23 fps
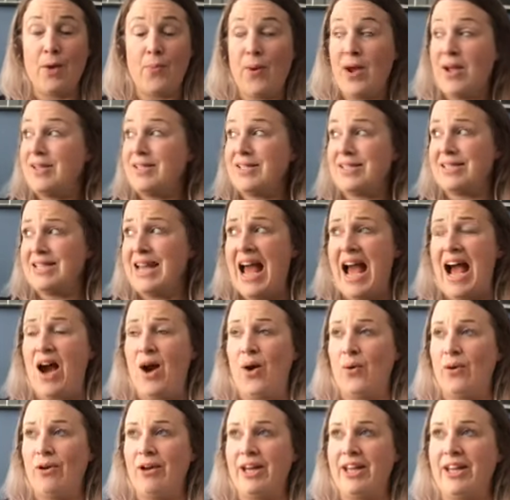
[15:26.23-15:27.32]
Whereas
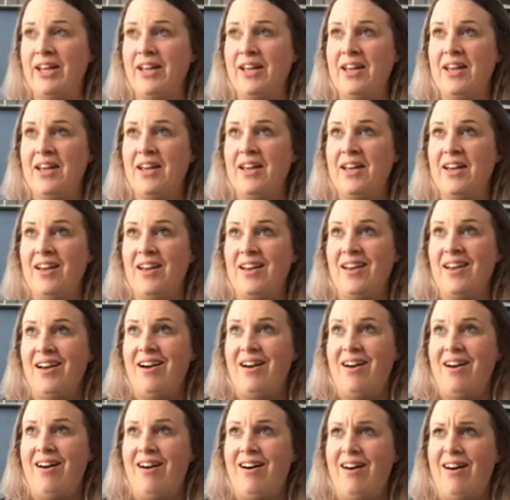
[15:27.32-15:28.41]
now, like,
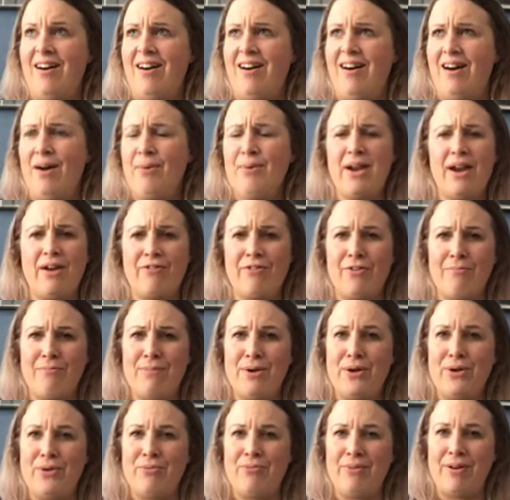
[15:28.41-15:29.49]
I went out for a
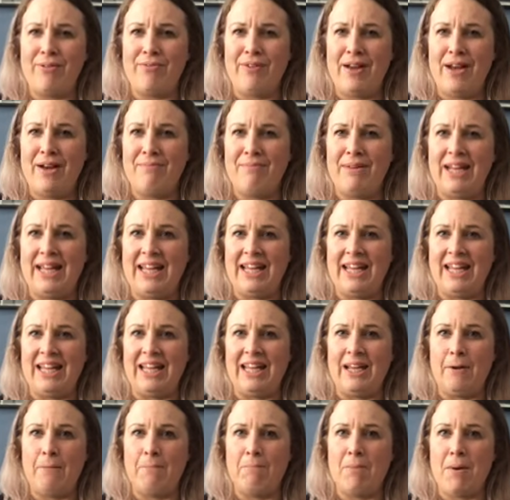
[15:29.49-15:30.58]
meal with my
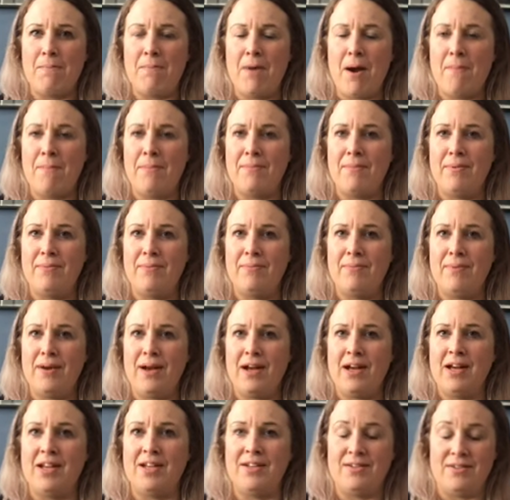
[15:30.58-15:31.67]
family, my mum
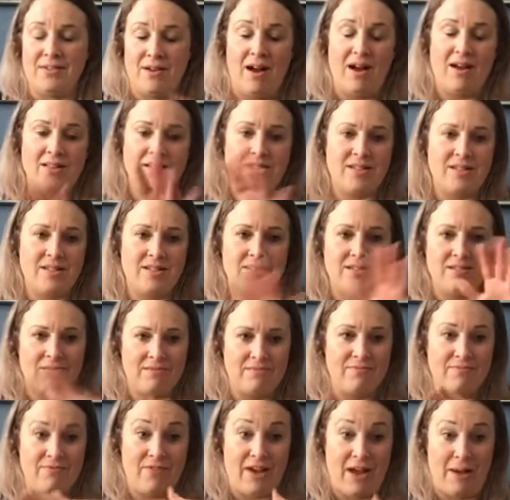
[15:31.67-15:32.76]
and us
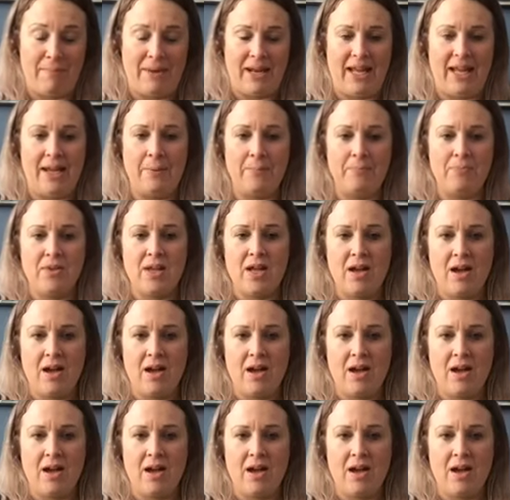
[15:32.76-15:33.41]
family,